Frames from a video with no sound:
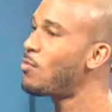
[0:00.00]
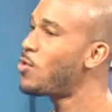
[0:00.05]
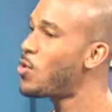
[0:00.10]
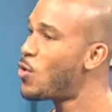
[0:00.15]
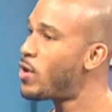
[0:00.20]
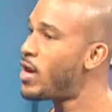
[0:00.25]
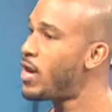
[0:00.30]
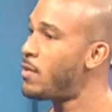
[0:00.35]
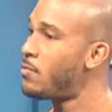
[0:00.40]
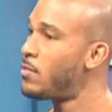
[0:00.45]
your
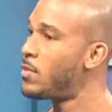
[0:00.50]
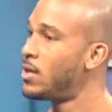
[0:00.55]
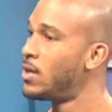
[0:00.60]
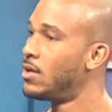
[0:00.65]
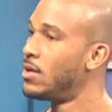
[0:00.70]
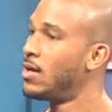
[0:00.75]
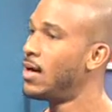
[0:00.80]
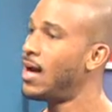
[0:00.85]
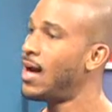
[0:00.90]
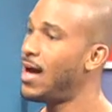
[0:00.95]
name.
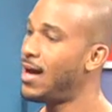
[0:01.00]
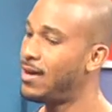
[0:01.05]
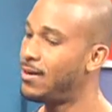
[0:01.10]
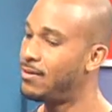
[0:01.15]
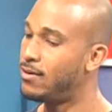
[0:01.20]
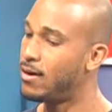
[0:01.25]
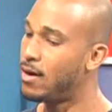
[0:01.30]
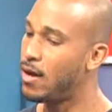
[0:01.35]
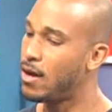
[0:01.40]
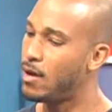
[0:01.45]
And
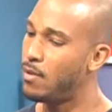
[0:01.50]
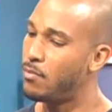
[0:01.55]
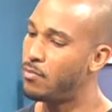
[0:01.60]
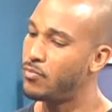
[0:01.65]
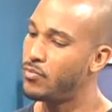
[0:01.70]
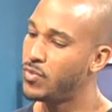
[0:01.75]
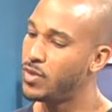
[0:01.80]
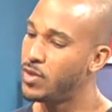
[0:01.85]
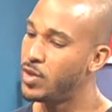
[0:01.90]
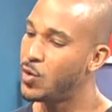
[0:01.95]
um,
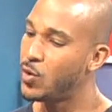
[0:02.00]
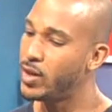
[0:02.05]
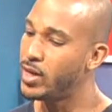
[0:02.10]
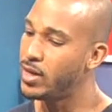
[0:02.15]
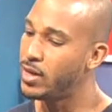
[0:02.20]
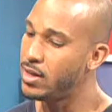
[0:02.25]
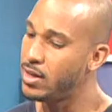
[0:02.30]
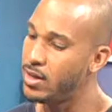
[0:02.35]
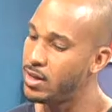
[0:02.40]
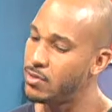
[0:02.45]

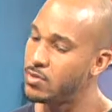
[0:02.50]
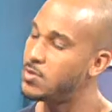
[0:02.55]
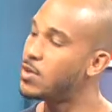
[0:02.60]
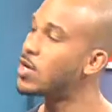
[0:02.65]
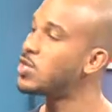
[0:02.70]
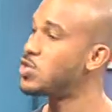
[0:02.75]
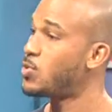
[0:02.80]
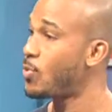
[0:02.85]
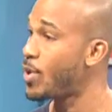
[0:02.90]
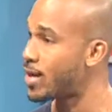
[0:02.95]
yogini is because
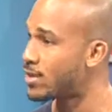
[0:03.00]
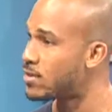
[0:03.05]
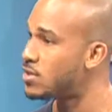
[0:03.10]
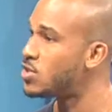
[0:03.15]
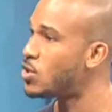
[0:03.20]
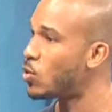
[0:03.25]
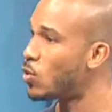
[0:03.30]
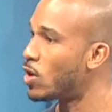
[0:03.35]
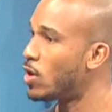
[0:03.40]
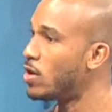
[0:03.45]
you practice
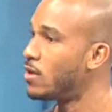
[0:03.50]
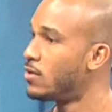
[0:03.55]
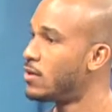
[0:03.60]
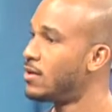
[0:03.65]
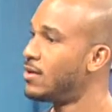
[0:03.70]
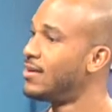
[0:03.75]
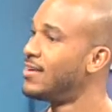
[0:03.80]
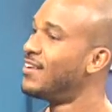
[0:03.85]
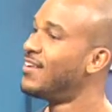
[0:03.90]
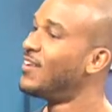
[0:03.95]
yoga.
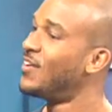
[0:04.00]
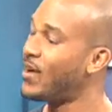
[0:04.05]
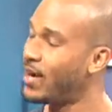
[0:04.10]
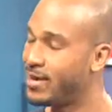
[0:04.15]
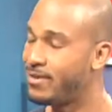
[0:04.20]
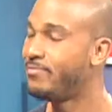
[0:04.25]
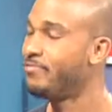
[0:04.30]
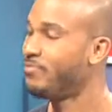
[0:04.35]
Exactly. Right?